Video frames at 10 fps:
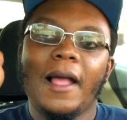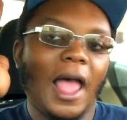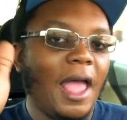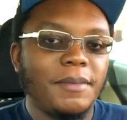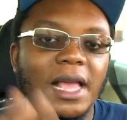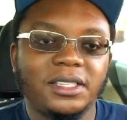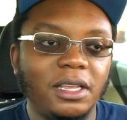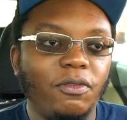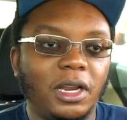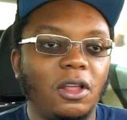I have not
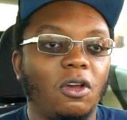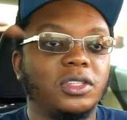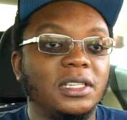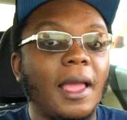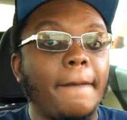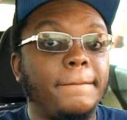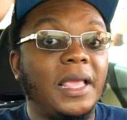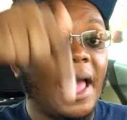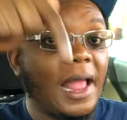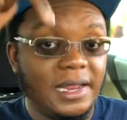seen one of those since I've
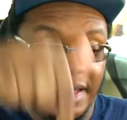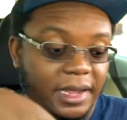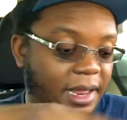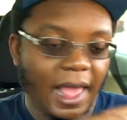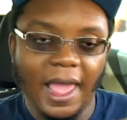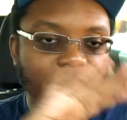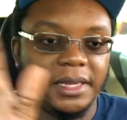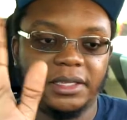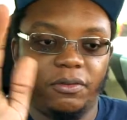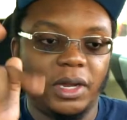gotten here. I
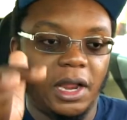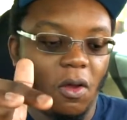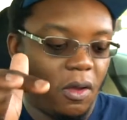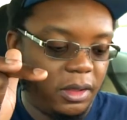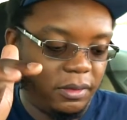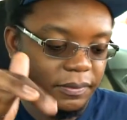haven't seen one at all.